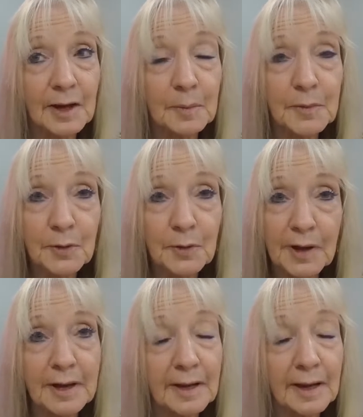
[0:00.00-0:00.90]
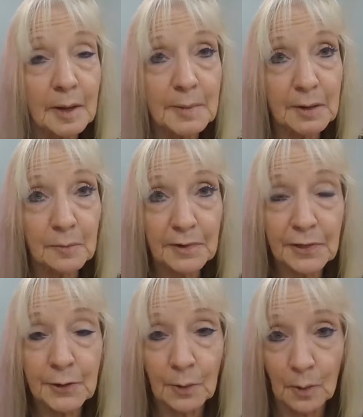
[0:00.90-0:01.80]
you can come in with
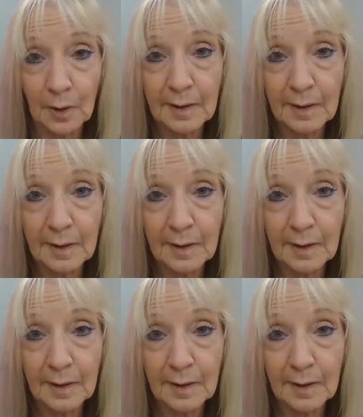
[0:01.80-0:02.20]
your,